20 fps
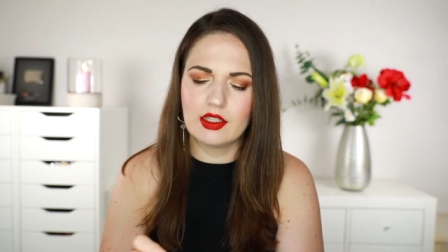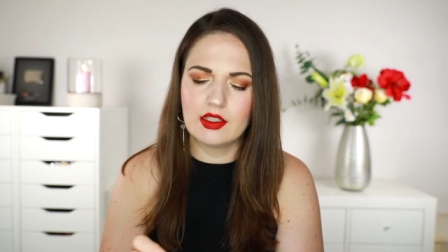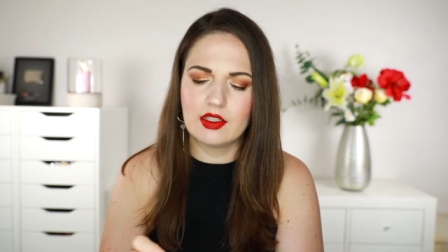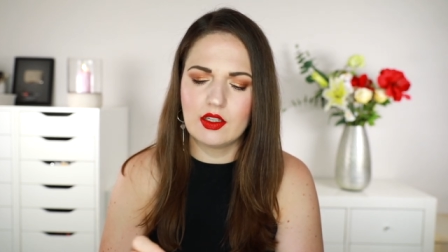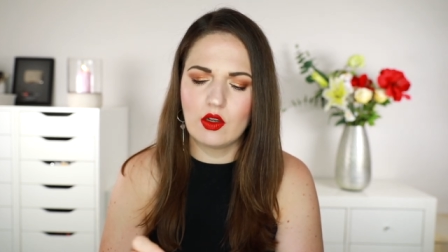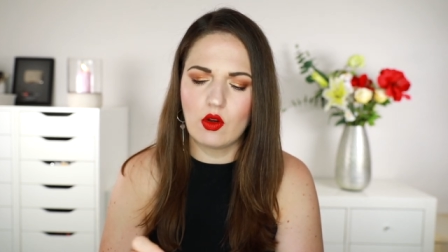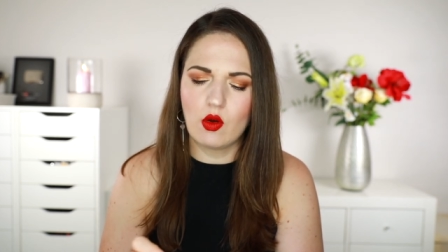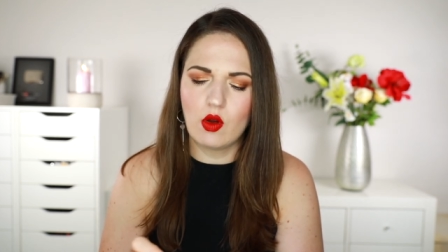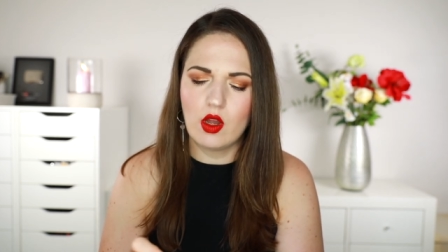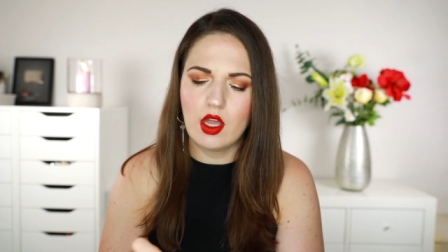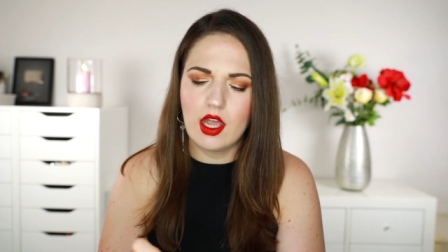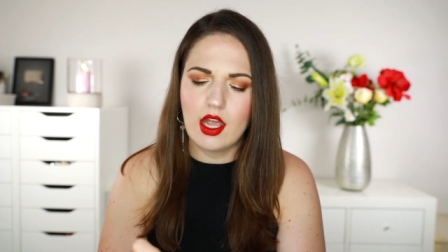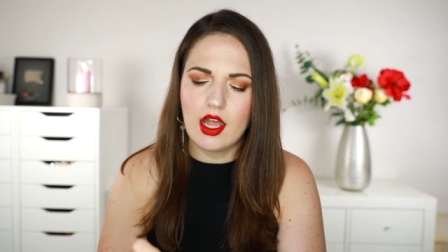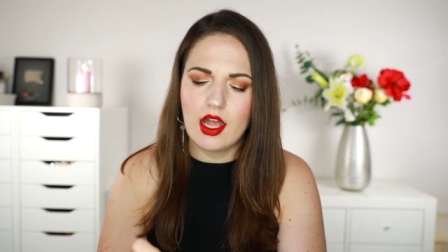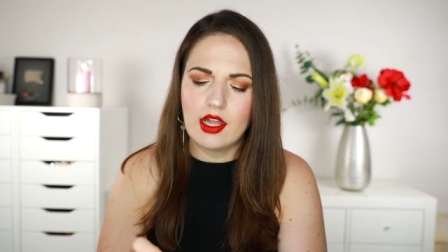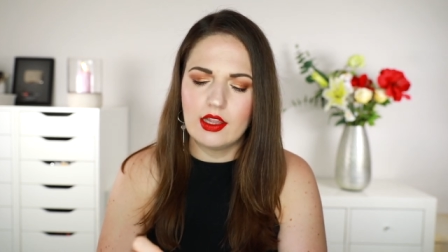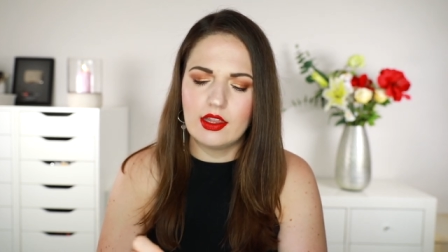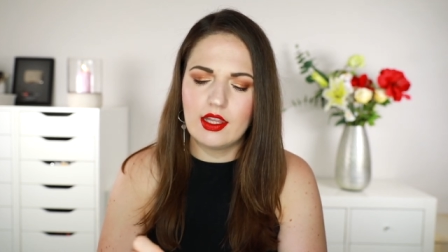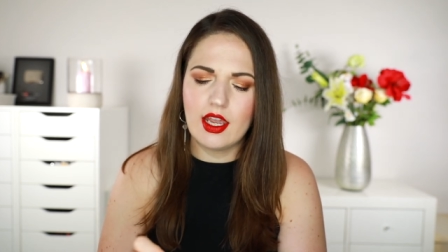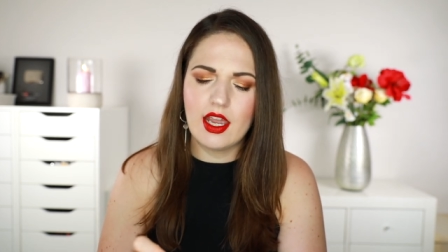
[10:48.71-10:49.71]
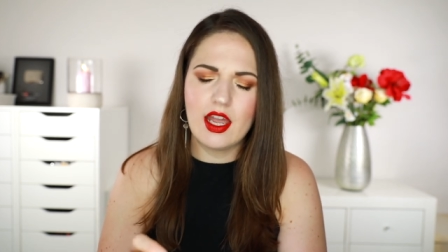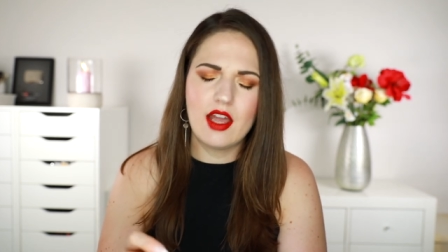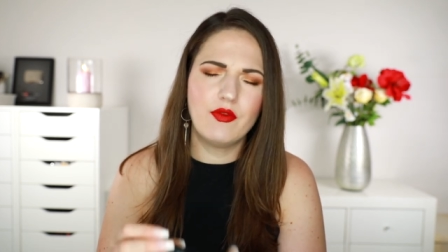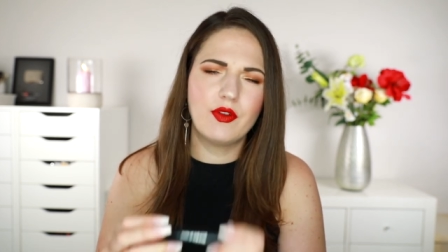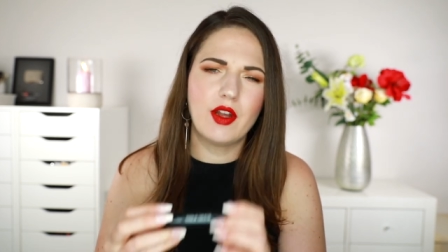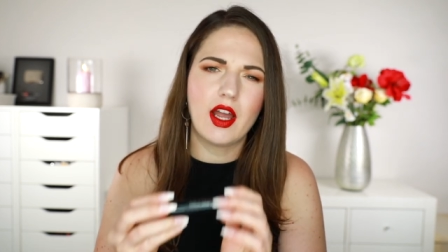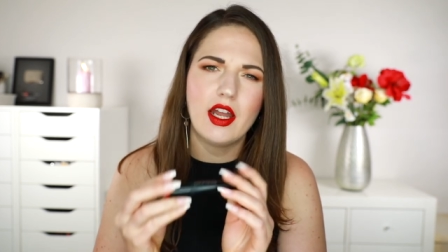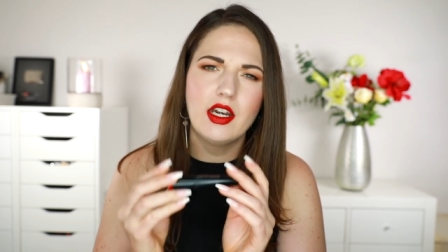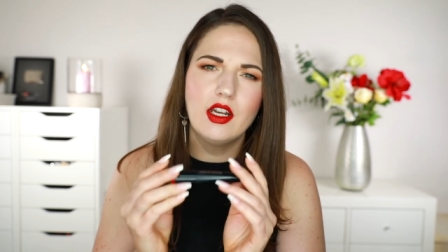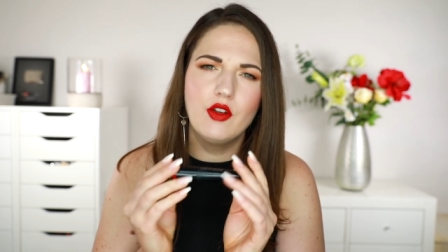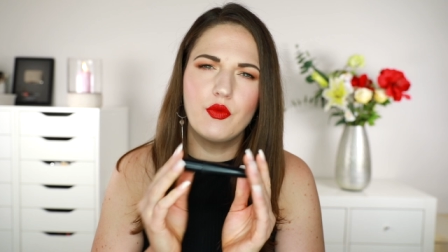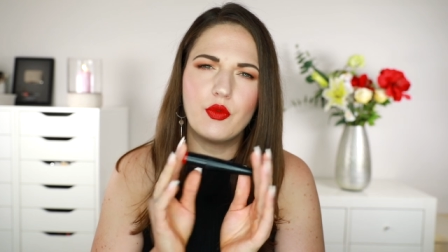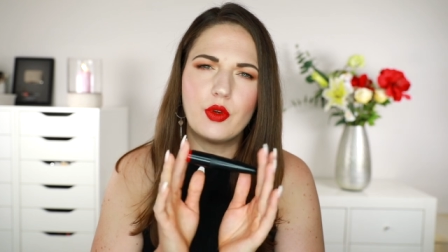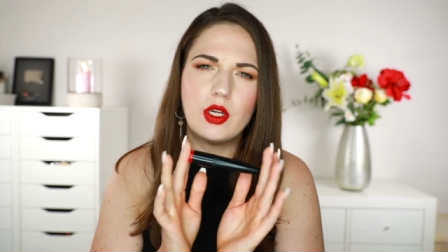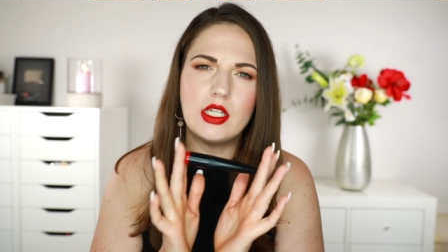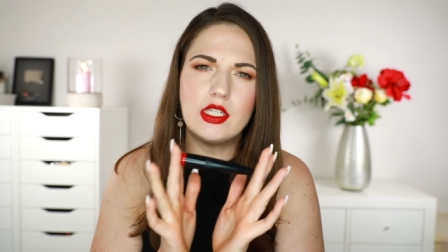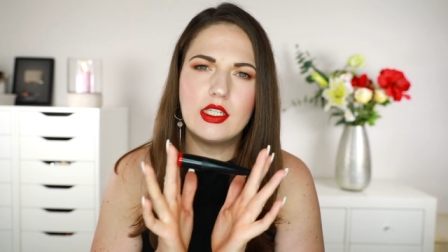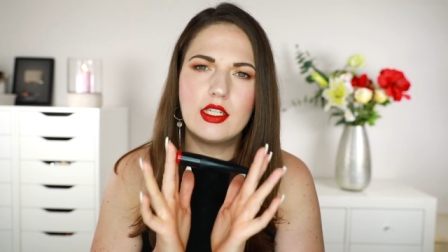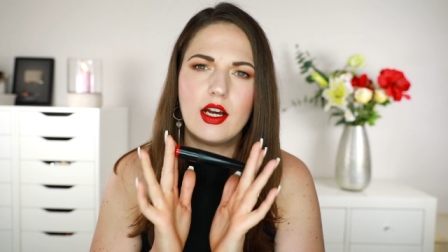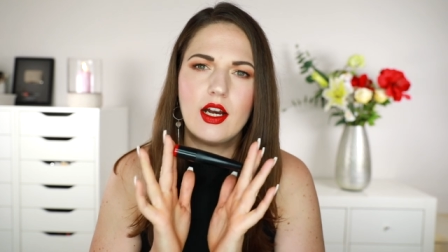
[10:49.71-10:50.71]
So they have kind of
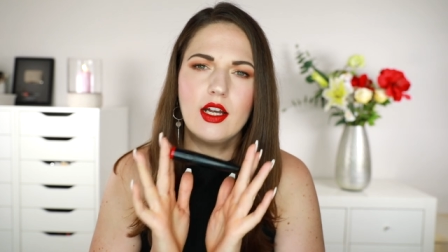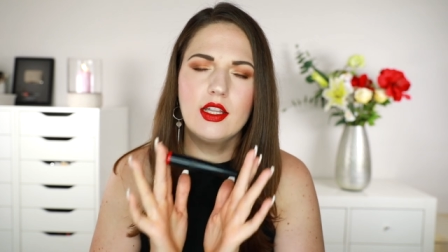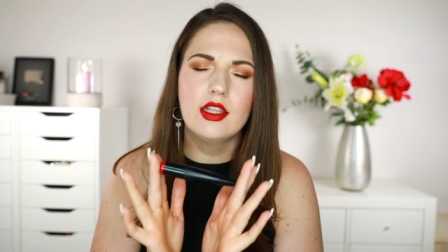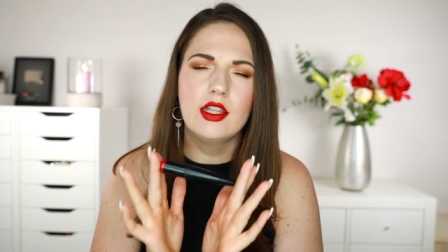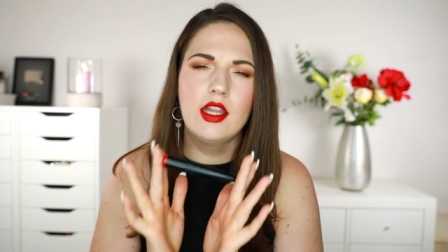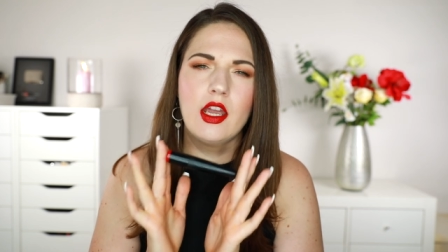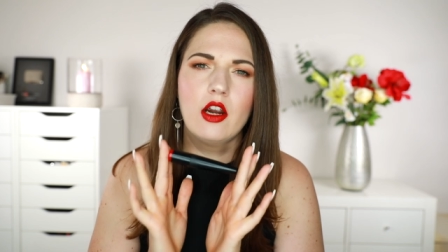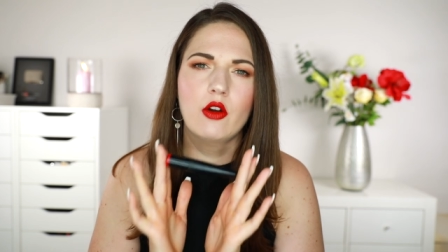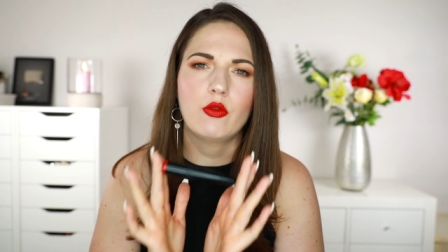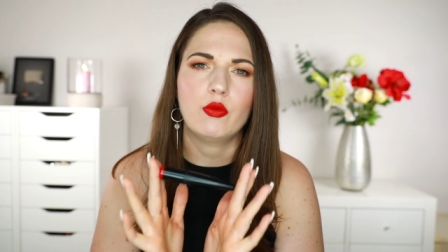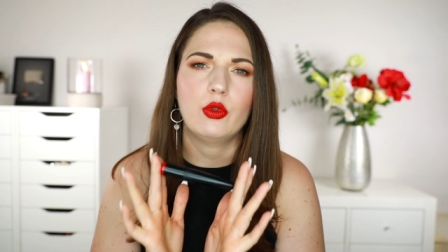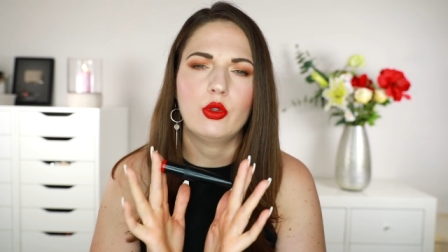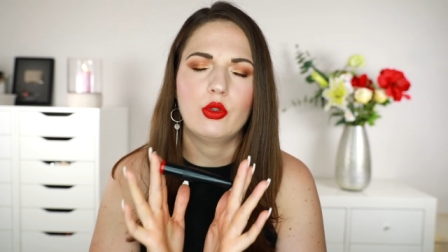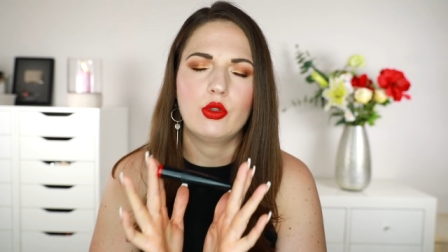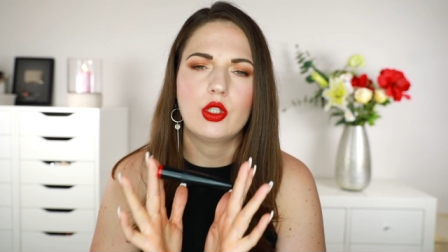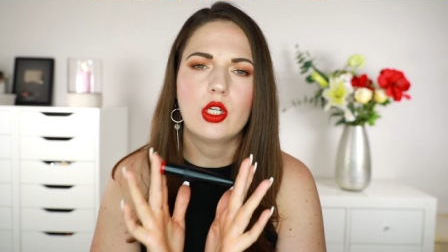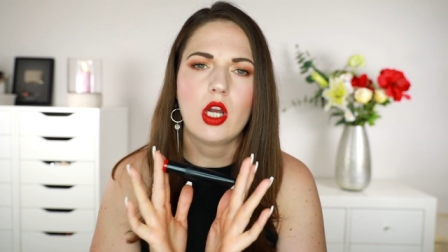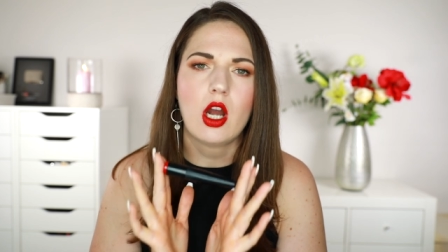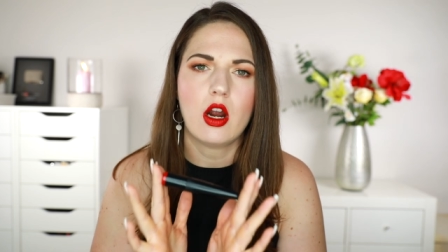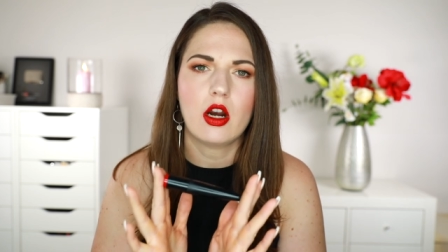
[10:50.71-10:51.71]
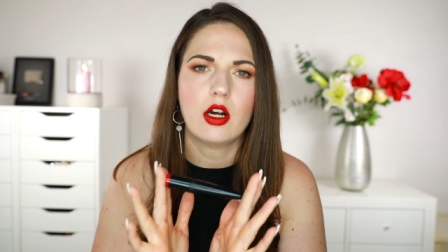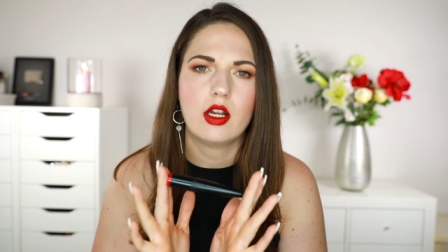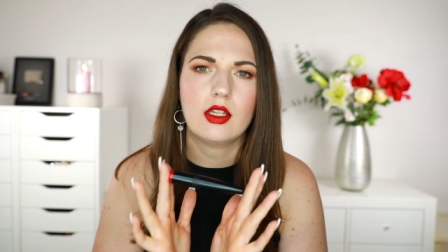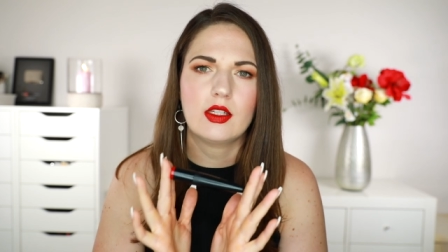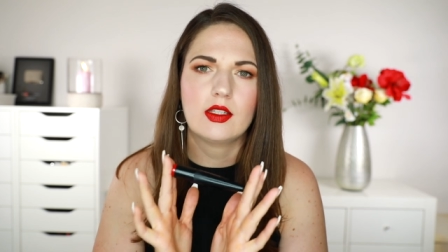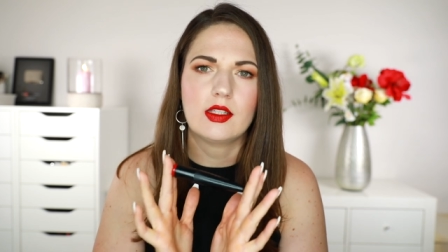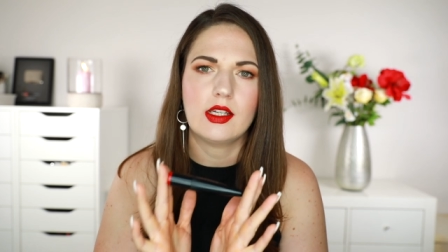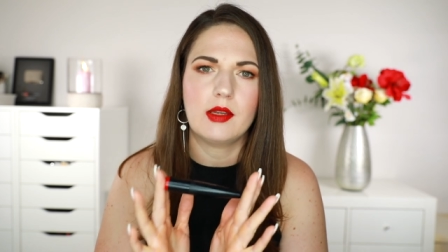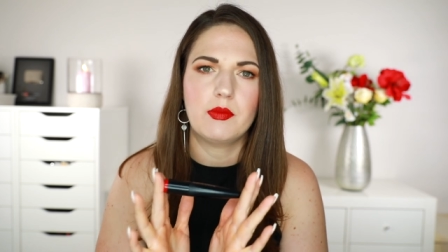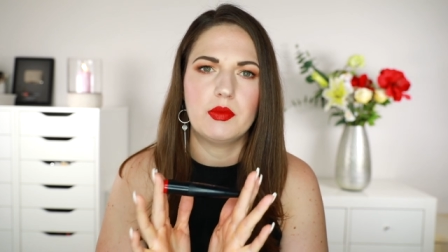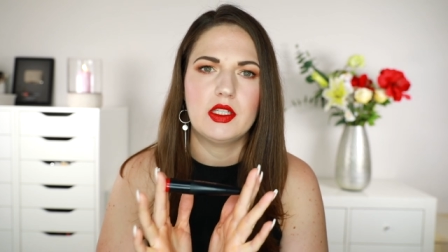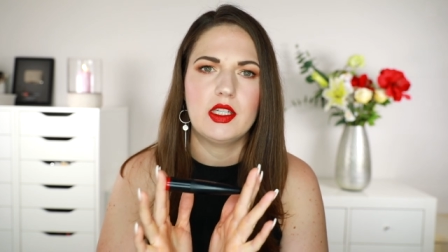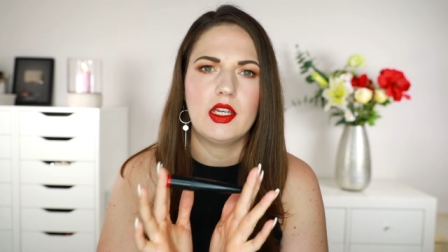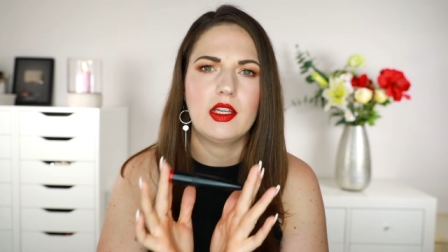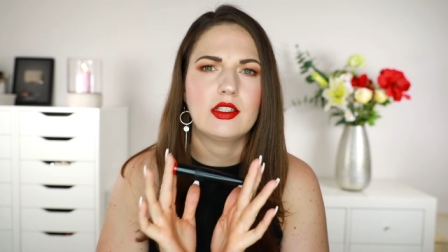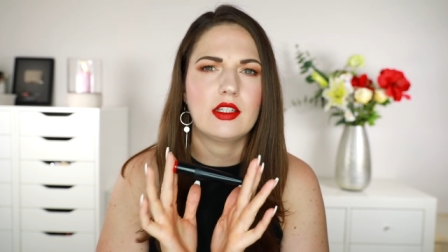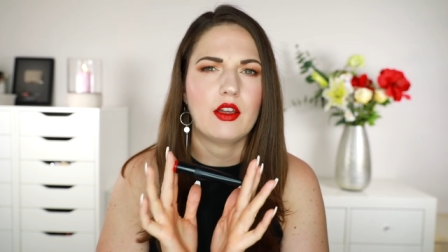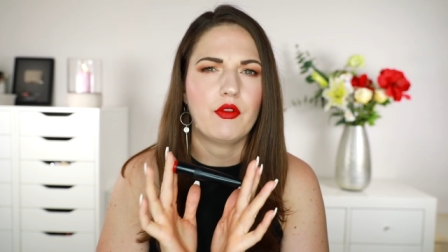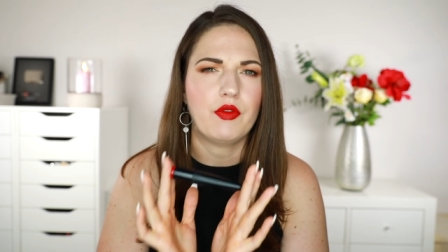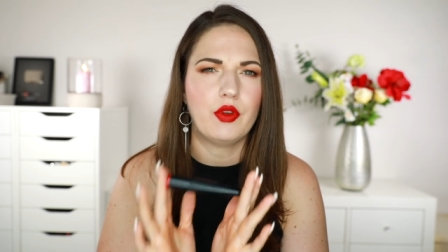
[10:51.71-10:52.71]
redone their Rouge Artist
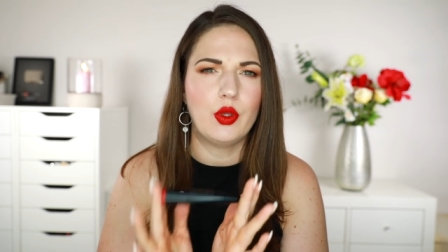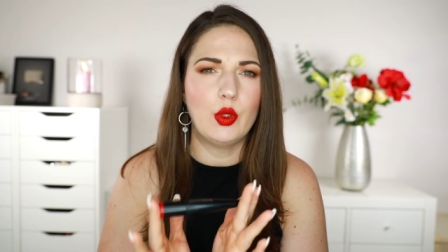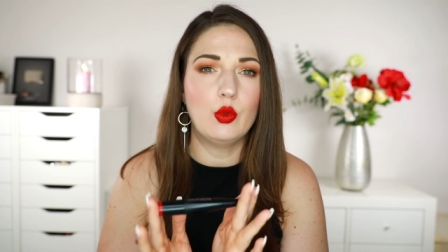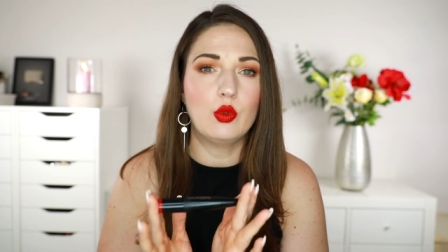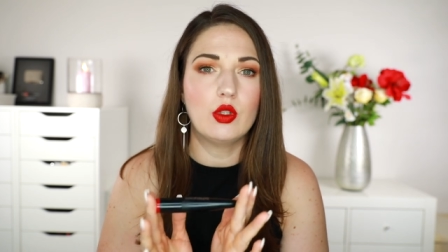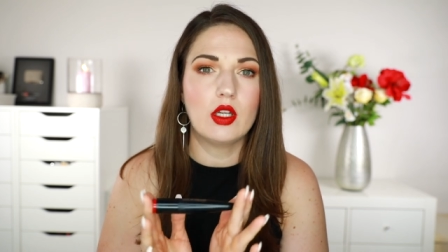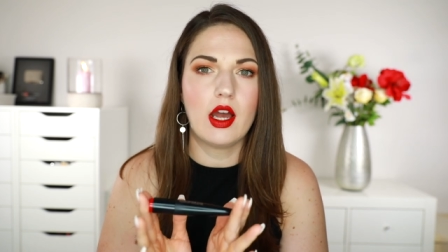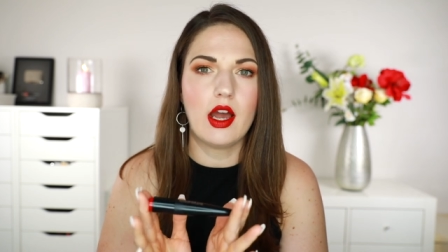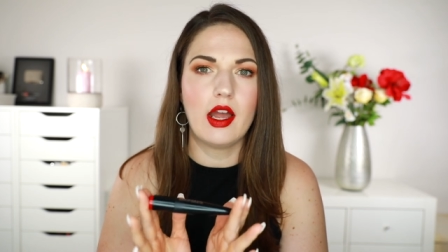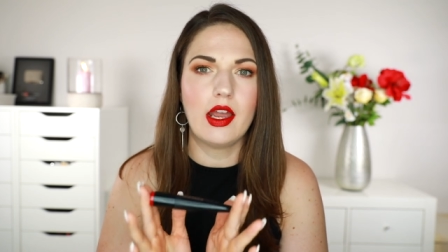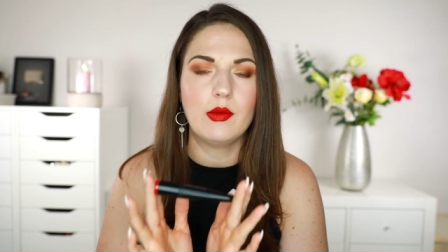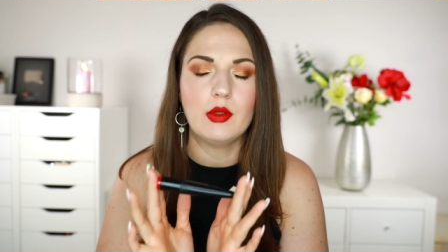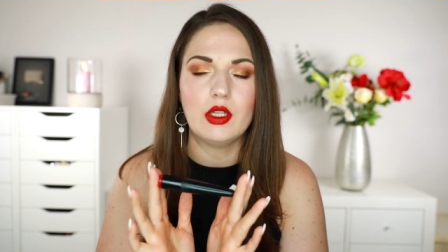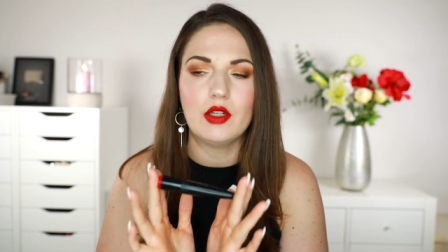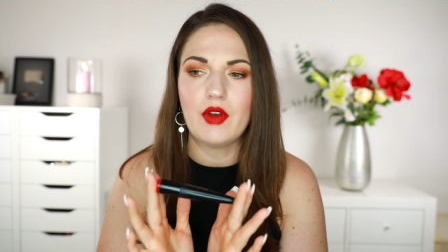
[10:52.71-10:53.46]
lipsticks a few times.